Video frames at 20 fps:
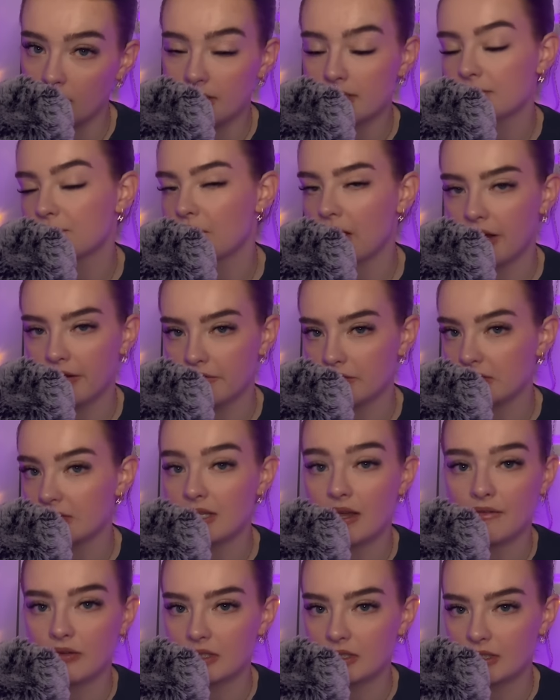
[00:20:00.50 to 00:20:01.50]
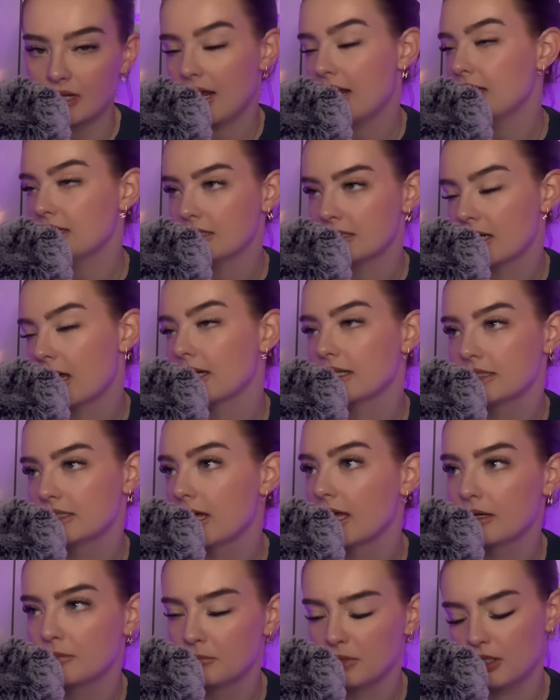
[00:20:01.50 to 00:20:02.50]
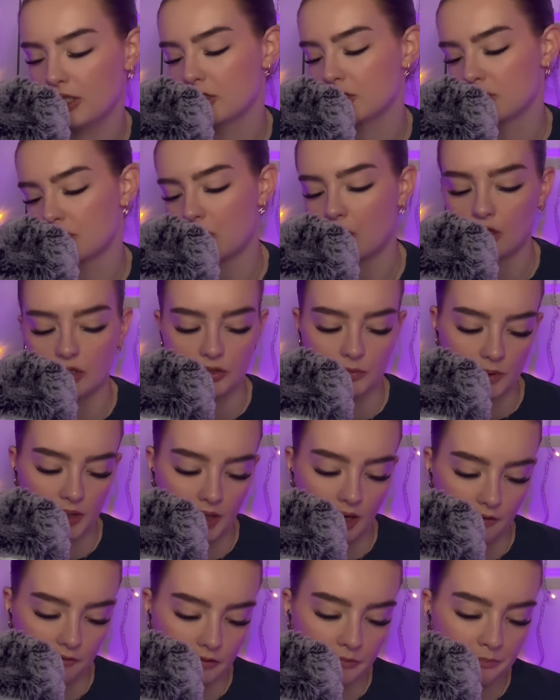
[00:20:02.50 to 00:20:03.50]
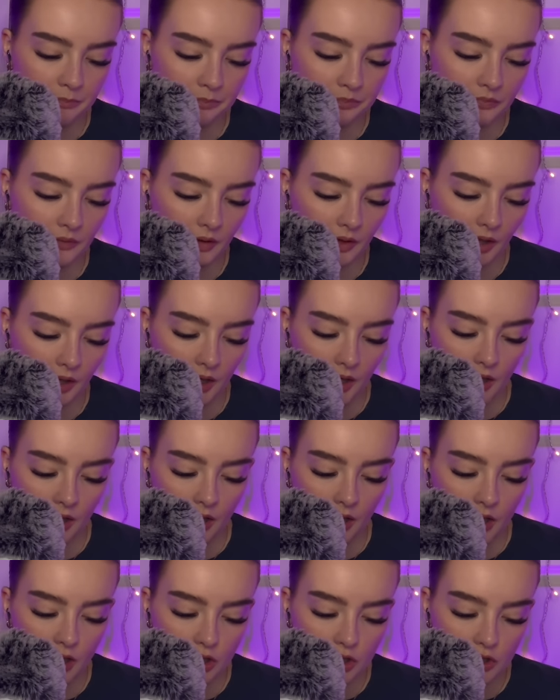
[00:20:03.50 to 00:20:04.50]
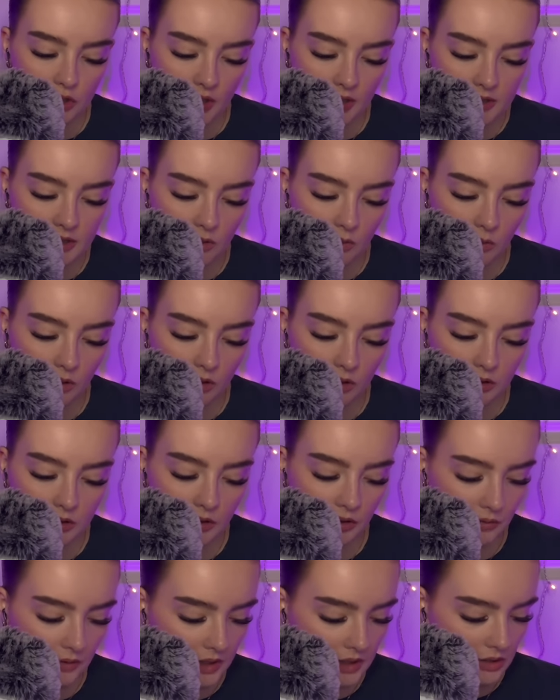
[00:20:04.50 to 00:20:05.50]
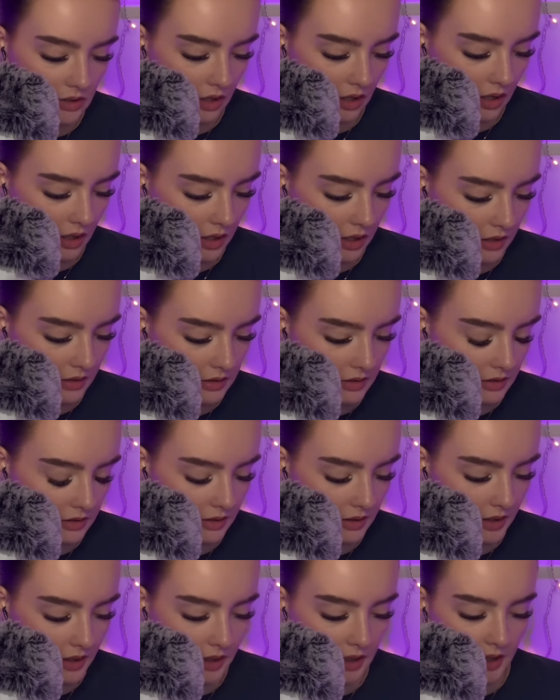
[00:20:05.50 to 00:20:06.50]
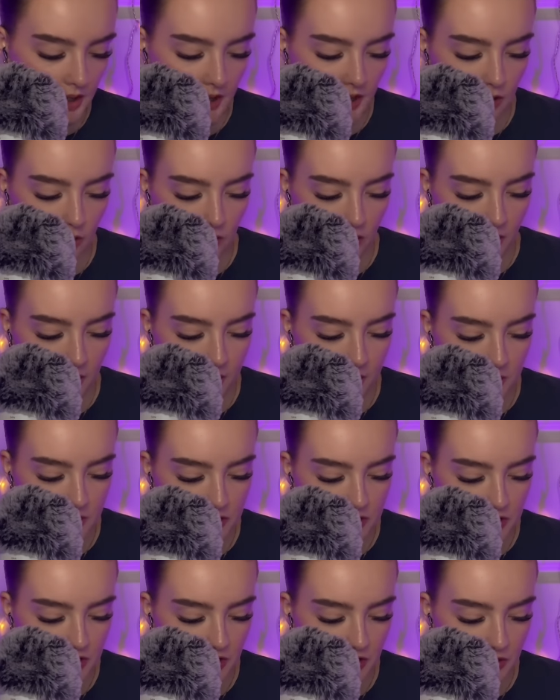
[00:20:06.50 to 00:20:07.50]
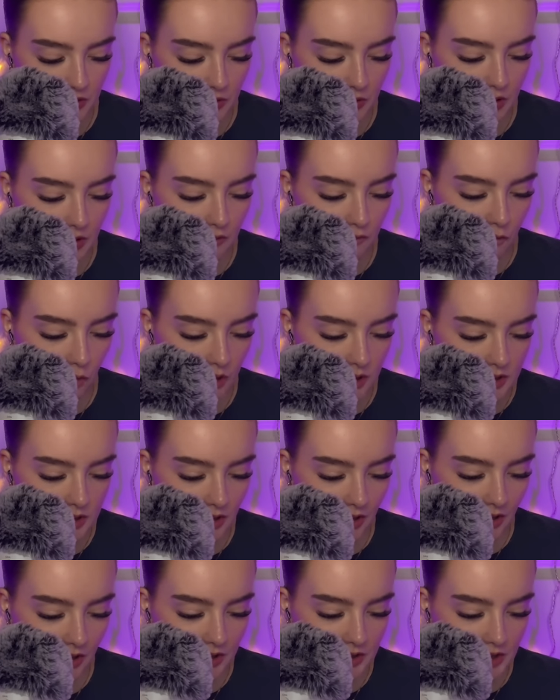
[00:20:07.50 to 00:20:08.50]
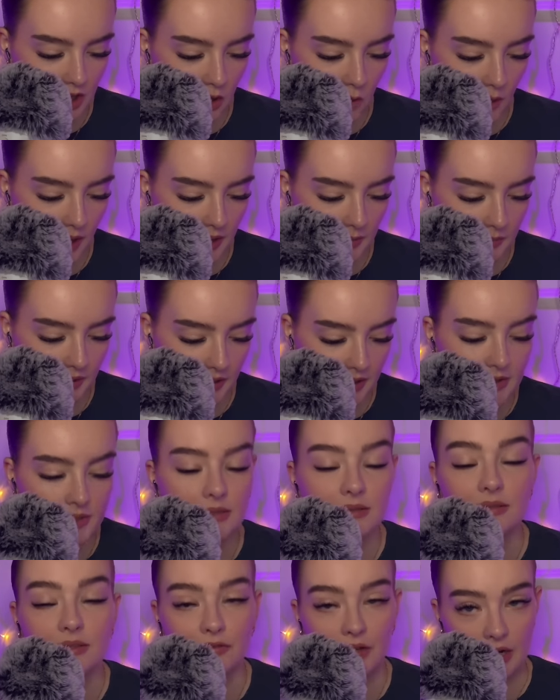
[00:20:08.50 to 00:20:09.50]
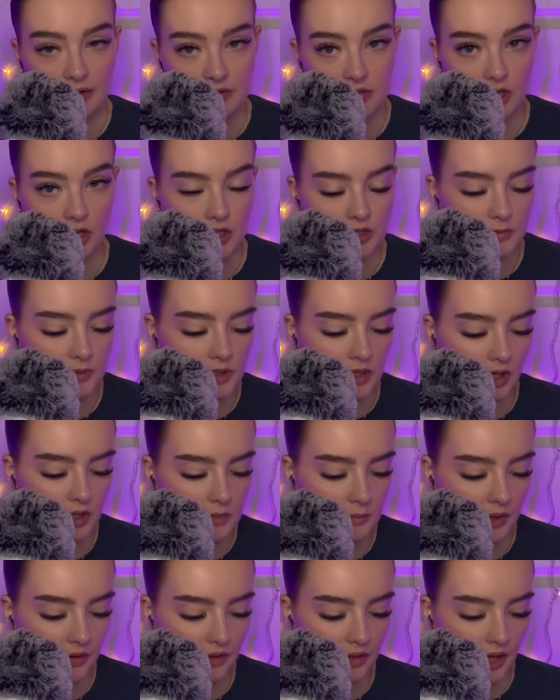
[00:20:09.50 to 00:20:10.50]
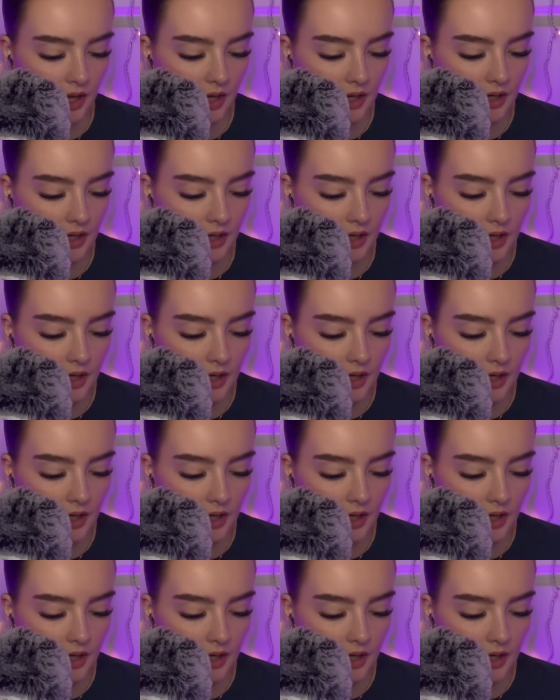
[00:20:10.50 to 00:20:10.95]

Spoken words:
It's 5, 7, 8, 9, 10 million stars. We love Jurassic World, 3 stars. Incredibles 2, 4 stars. A Quiet Place, 5 stars. We talked about that.